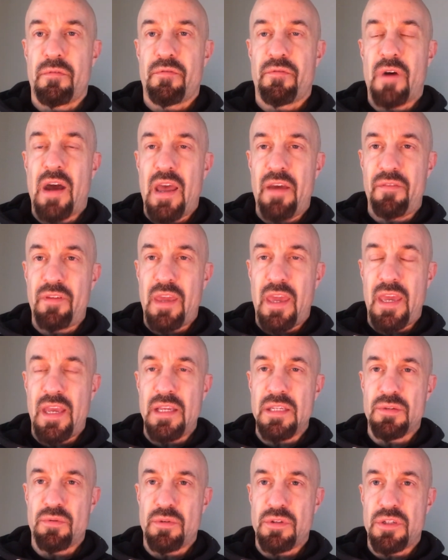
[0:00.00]

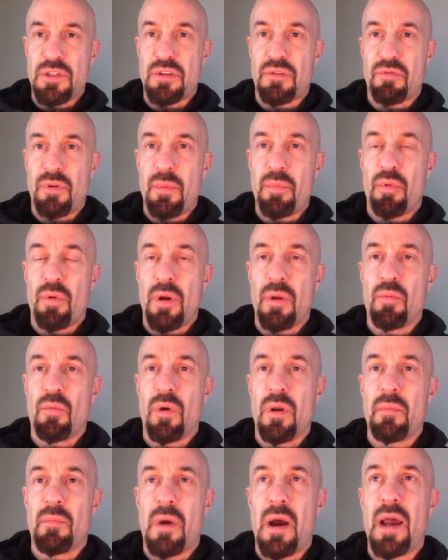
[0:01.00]
5Ks, which is
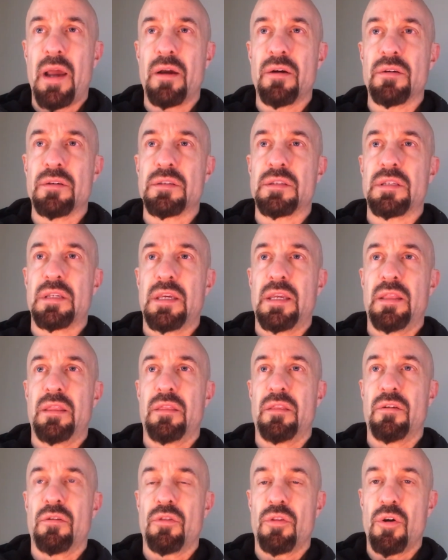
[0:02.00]
3.1 miles,
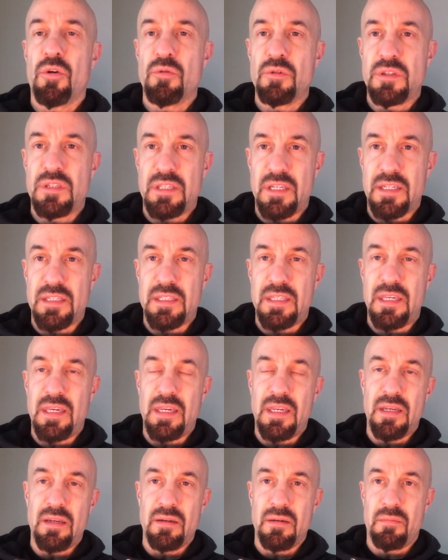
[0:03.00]
in the low
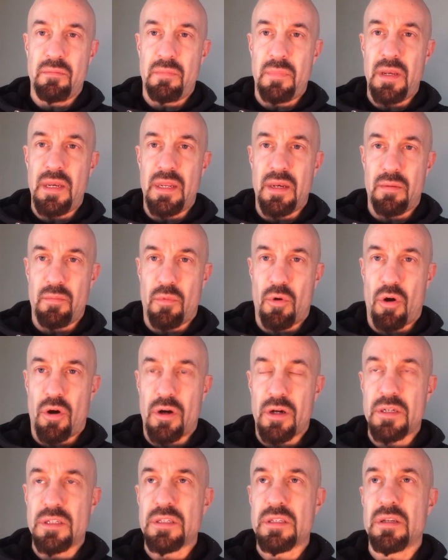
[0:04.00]
16-minute
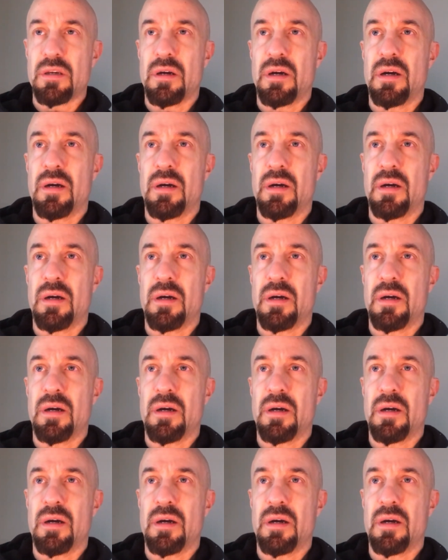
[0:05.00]
marks.